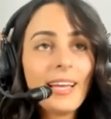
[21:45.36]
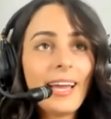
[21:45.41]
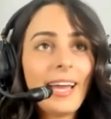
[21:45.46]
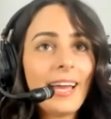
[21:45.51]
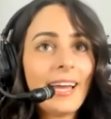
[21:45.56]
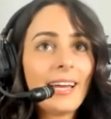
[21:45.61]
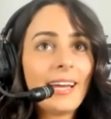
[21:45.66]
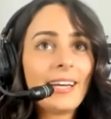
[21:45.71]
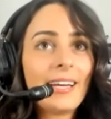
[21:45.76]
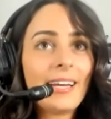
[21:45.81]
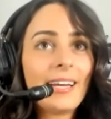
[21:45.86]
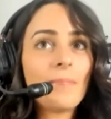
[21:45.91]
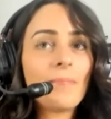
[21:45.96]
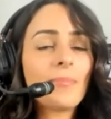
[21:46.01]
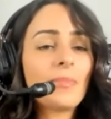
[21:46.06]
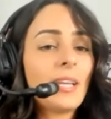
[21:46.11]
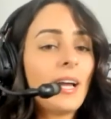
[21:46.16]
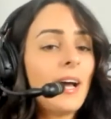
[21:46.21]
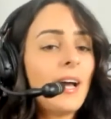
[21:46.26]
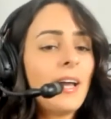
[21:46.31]
And
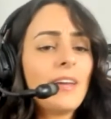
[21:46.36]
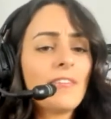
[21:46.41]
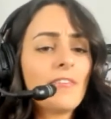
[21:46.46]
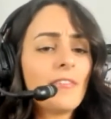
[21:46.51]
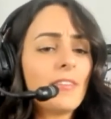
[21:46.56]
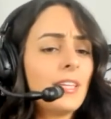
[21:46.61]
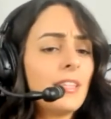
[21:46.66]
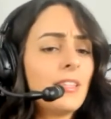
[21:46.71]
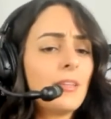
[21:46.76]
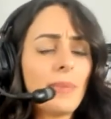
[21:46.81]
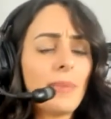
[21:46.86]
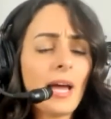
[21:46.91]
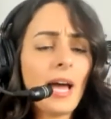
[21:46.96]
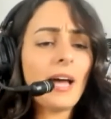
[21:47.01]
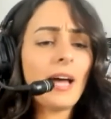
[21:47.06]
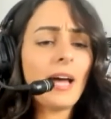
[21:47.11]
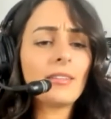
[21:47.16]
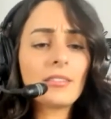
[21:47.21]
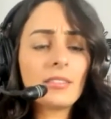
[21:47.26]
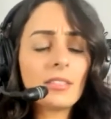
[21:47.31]
I have in the
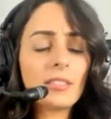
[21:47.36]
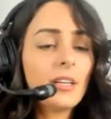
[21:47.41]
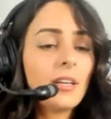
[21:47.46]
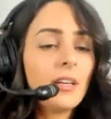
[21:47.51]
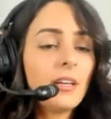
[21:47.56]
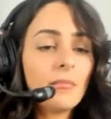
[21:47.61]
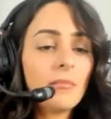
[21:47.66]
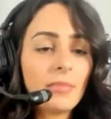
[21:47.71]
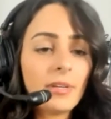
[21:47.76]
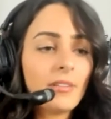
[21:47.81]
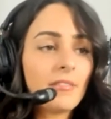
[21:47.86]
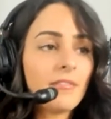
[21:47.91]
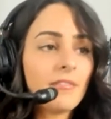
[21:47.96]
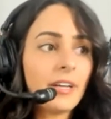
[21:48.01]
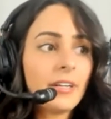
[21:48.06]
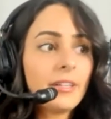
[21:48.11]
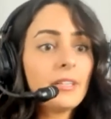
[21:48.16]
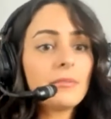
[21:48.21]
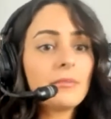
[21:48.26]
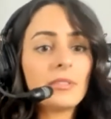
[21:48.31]
past been
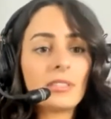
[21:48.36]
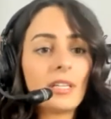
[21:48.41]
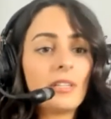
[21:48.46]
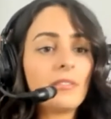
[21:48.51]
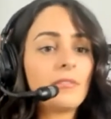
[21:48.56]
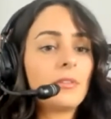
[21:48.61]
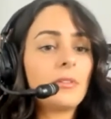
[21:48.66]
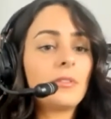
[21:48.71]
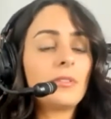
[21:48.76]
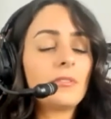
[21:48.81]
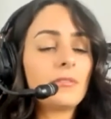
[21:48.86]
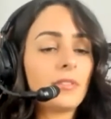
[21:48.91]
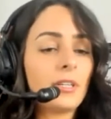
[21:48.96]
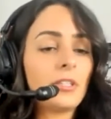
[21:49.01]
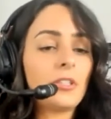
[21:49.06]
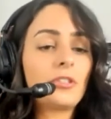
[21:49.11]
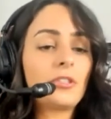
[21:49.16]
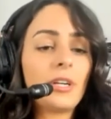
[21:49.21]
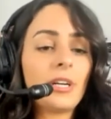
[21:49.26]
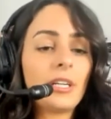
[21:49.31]
very resentful and
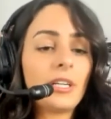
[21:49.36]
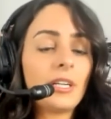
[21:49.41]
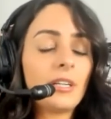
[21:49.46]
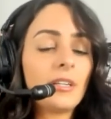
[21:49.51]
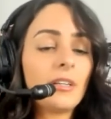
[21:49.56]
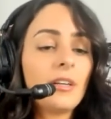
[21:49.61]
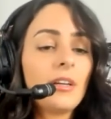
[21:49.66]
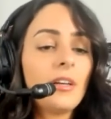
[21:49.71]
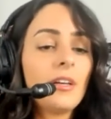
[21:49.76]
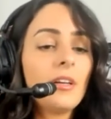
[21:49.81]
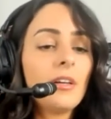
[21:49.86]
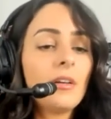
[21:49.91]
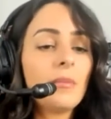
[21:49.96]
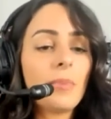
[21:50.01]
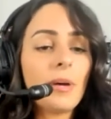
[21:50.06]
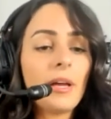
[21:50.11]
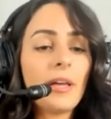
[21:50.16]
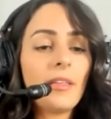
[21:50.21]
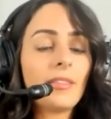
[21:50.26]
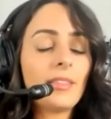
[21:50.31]
frustrated,
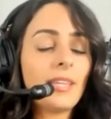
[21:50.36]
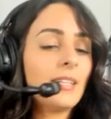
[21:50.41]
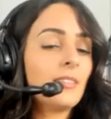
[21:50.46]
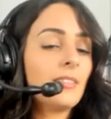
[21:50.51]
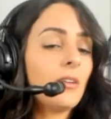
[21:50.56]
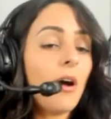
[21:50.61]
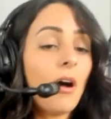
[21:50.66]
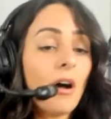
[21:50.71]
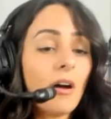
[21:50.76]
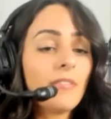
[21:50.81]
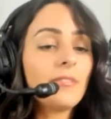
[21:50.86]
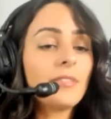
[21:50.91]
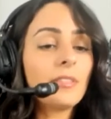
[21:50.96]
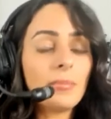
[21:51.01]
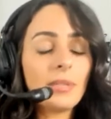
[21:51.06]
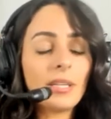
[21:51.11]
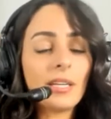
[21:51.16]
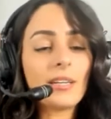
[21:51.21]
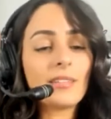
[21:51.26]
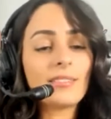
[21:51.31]
but that's often
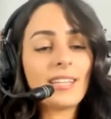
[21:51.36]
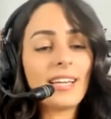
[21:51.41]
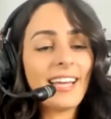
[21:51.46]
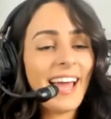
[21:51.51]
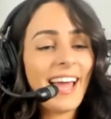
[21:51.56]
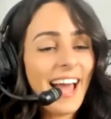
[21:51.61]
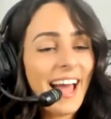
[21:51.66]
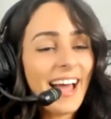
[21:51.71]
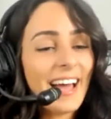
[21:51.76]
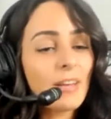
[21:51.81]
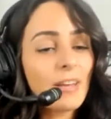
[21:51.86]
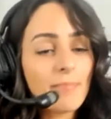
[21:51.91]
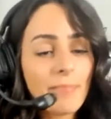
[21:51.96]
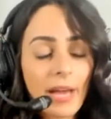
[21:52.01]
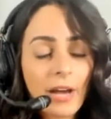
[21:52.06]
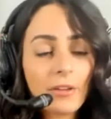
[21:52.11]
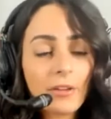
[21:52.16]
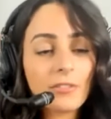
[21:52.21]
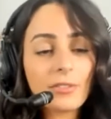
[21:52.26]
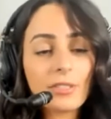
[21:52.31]
because I had
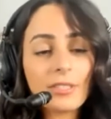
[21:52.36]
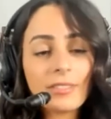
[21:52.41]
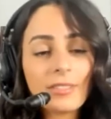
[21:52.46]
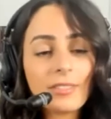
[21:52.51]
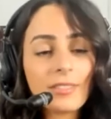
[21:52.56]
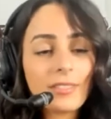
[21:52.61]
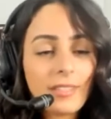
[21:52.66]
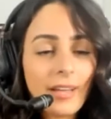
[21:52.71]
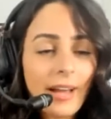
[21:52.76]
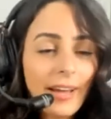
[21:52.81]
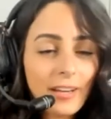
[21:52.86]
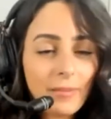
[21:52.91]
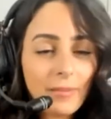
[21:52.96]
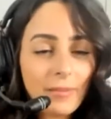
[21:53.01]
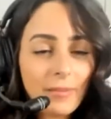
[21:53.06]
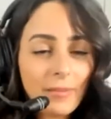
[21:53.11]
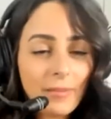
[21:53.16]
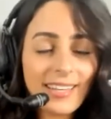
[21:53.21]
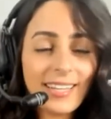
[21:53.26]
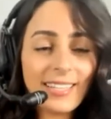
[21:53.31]
boundaries inside of
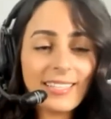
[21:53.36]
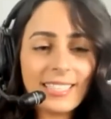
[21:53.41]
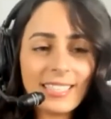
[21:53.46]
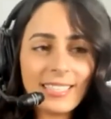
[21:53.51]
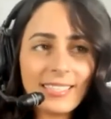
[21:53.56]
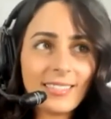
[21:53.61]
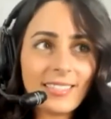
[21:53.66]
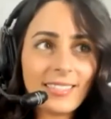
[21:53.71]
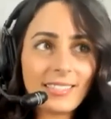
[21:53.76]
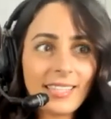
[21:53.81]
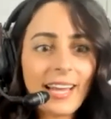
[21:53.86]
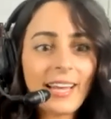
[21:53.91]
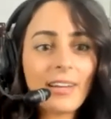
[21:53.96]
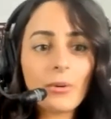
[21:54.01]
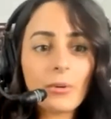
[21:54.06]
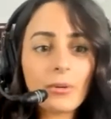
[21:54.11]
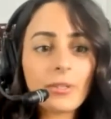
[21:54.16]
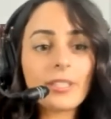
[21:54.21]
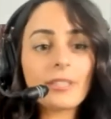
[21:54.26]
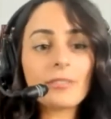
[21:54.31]
me that I didn't set
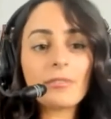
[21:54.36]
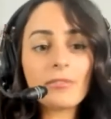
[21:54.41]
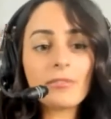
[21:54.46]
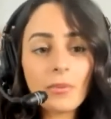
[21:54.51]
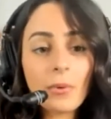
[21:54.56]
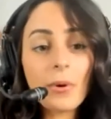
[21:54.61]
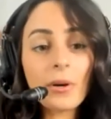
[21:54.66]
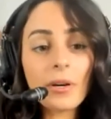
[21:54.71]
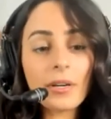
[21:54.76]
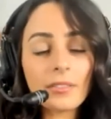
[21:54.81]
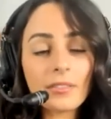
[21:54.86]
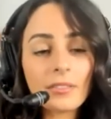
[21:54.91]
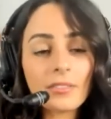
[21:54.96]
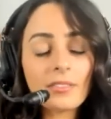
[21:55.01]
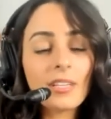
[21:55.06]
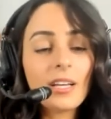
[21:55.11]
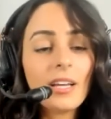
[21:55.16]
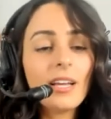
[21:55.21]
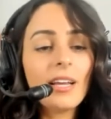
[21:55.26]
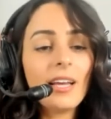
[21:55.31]
or
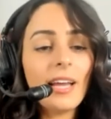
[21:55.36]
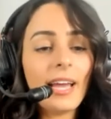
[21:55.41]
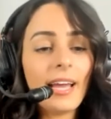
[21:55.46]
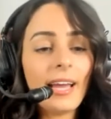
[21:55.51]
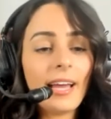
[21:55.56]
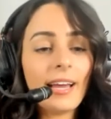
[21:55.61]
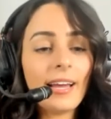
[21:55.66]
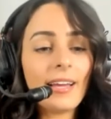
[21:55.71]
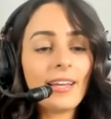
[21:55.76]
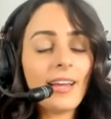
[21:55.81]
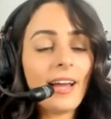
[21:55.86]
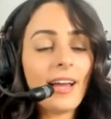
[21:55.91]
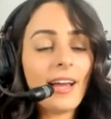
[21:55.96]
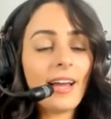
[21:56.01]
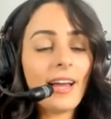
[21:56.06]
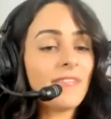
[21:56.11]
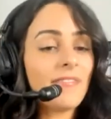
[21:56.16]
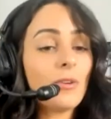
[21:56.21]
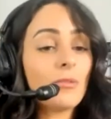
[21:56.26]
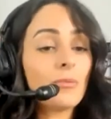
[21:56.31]
enforce and I
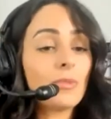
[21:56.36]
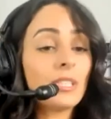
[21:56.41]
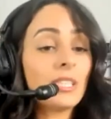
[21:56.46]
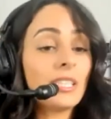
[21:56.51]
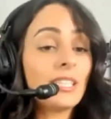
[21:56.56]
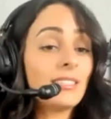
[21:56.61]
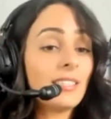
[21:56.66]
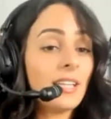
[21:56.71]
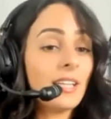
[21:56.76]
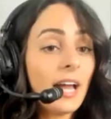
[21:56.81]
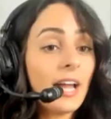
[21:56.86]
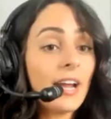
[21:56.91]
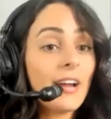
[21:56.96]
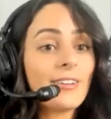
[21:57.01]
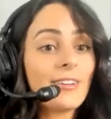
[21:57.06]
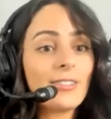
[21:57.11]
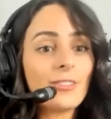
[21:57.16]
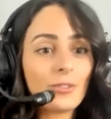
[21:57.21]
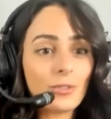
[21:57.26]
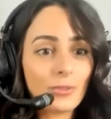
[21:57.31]
felt really tired
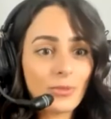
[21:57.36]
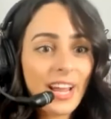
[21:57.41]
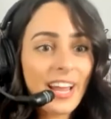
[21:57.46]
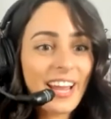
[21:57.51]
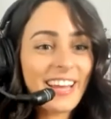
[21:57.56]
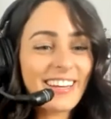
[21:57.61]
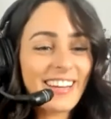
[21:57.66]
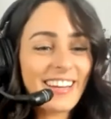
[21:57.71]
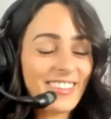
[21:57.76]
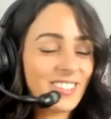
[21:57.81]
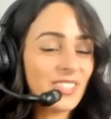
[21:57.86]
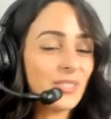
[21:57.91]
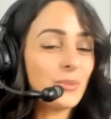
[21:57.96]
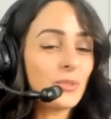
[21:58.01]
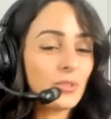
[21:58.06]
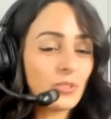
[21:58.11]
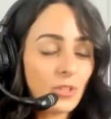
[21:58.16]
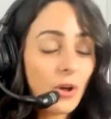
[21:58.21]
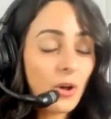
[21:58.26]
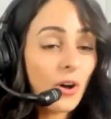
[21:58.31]
and drained as a
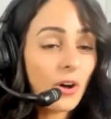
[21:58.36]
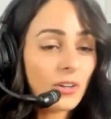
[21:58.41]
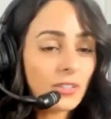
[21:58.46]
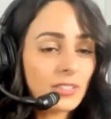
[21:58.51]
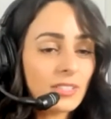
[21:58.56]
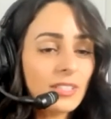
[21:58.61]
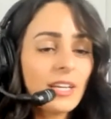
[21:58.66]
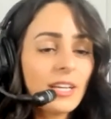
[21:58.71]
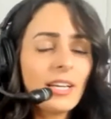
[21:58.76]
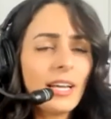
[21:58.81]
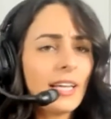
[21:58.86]
result.